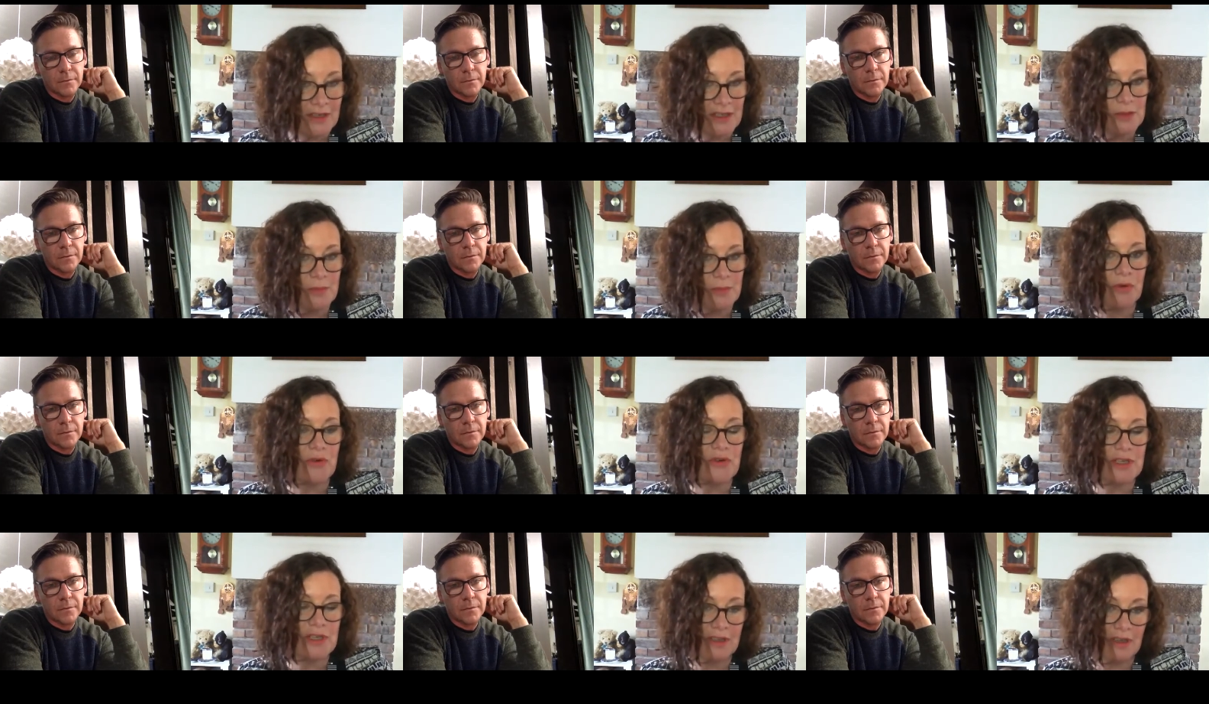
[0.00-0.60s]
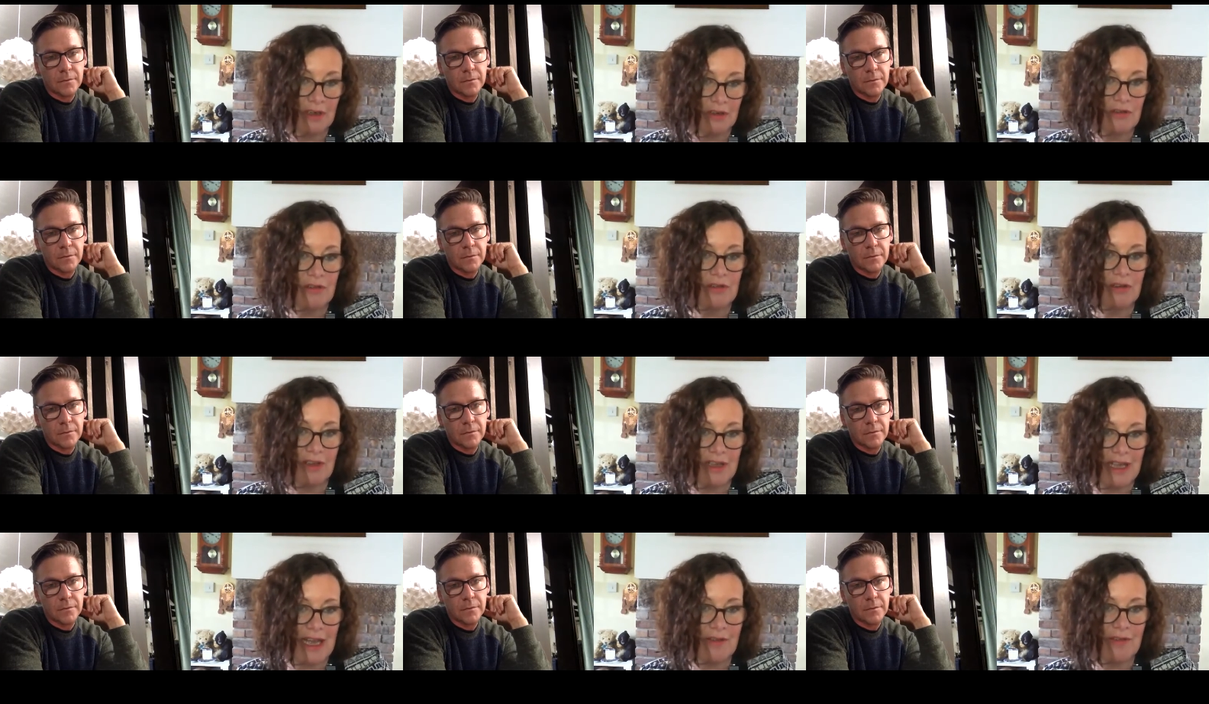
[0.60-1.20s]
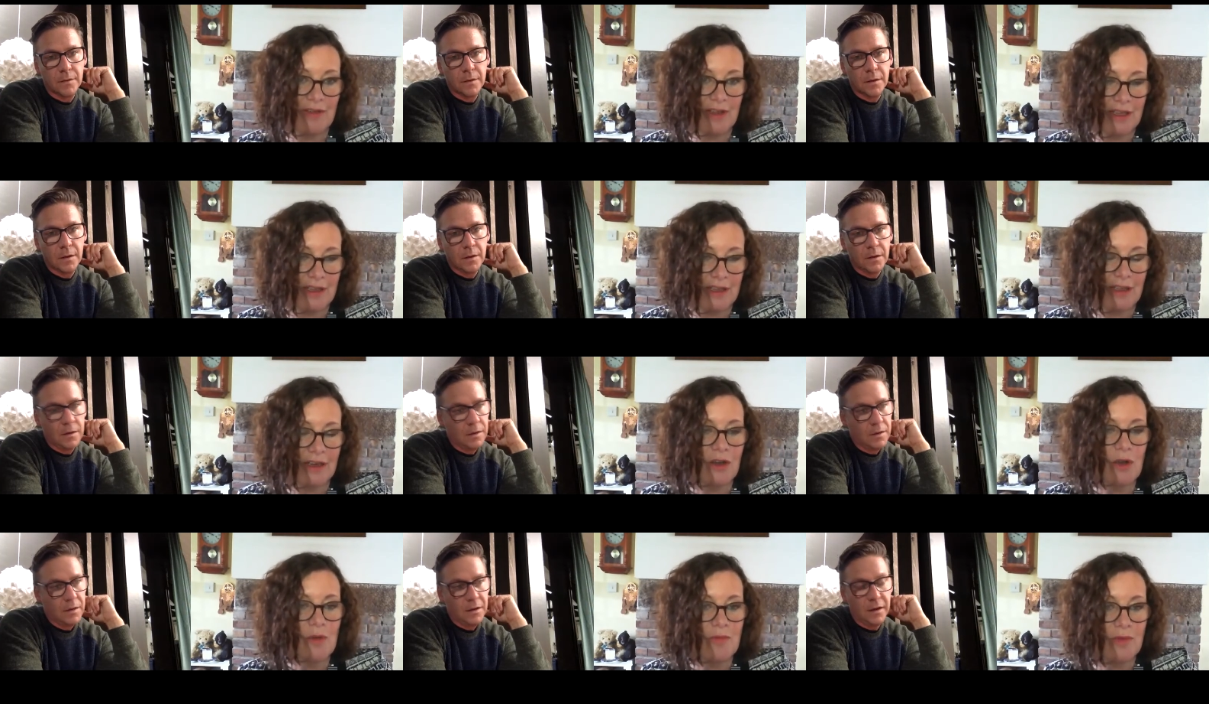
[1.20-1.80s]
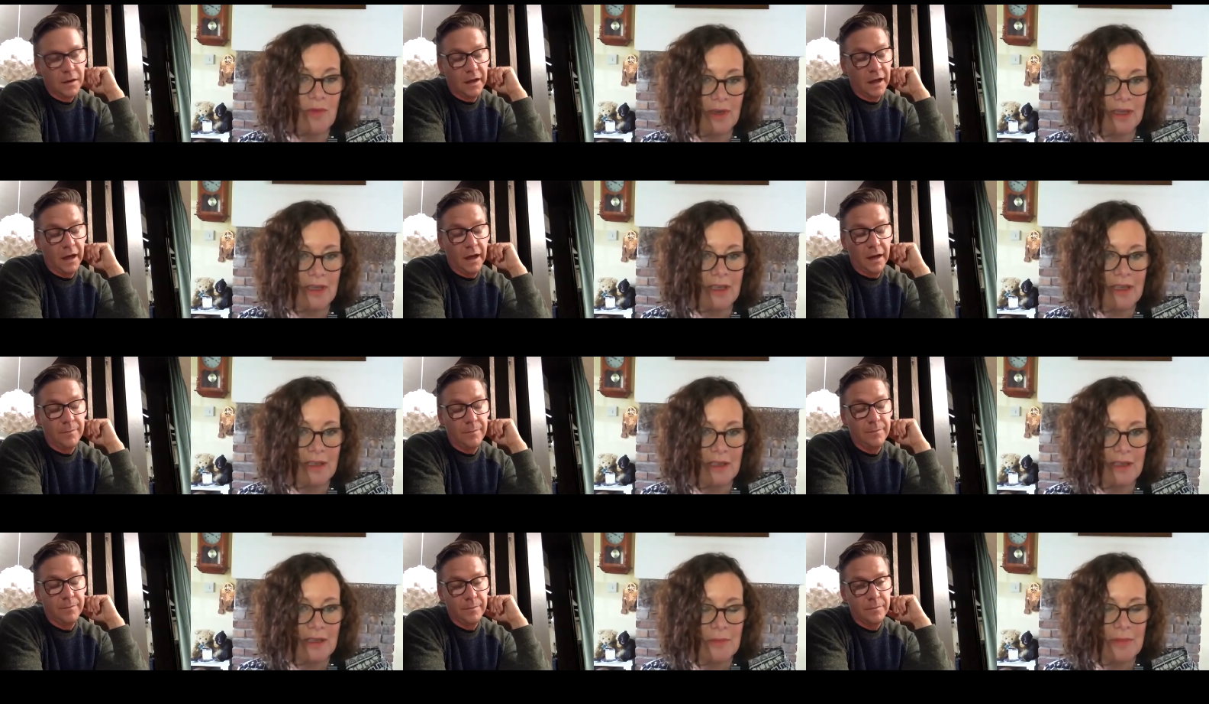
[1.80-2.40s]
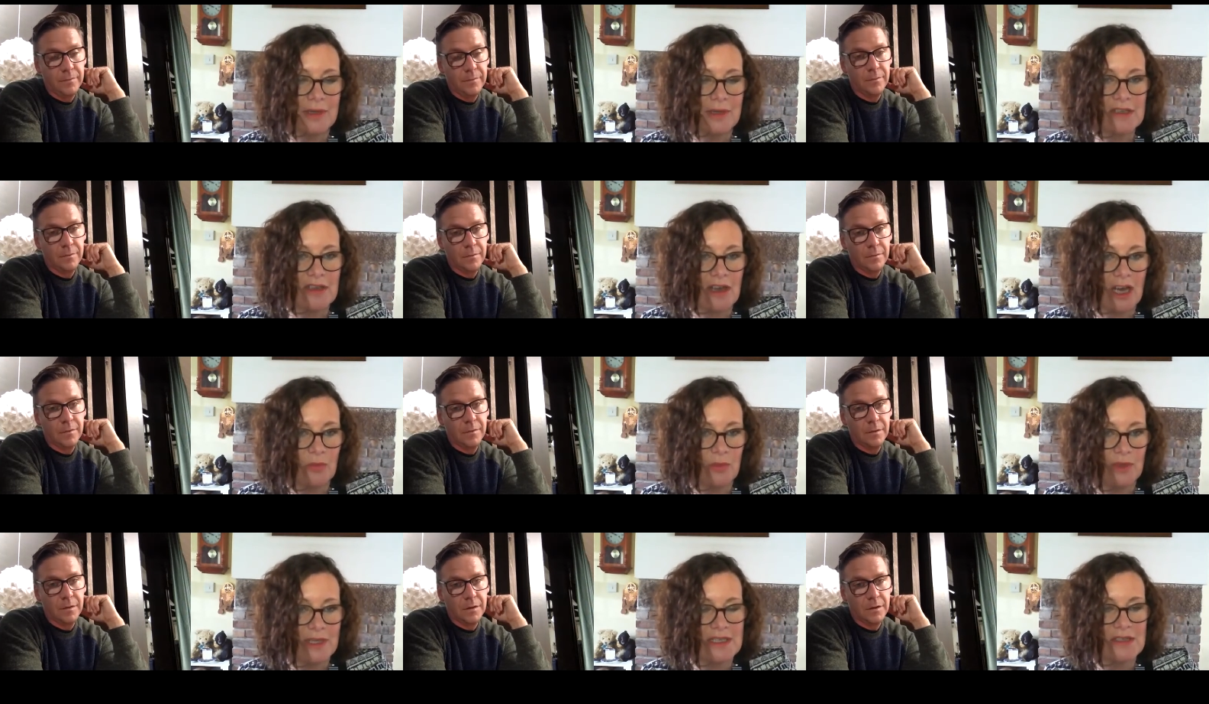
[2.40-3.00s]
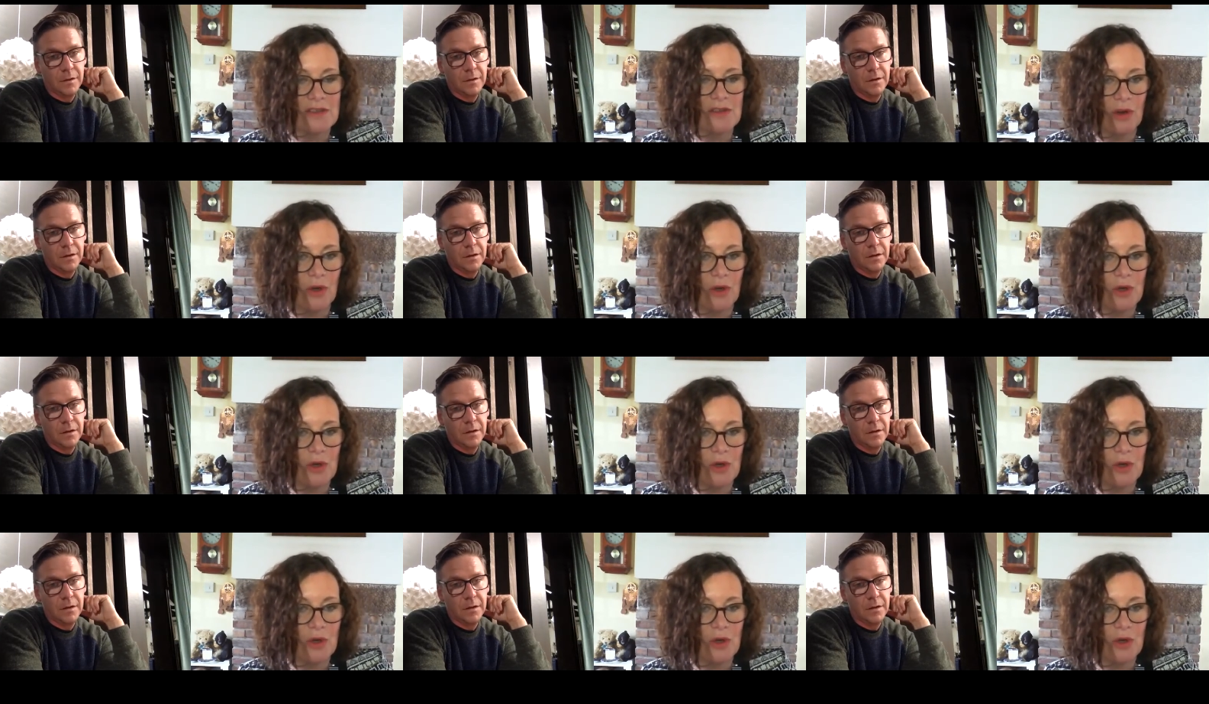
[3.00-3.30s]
Speaker 1: supporting their local cafe, and hopefully, yeah. please God, when this is all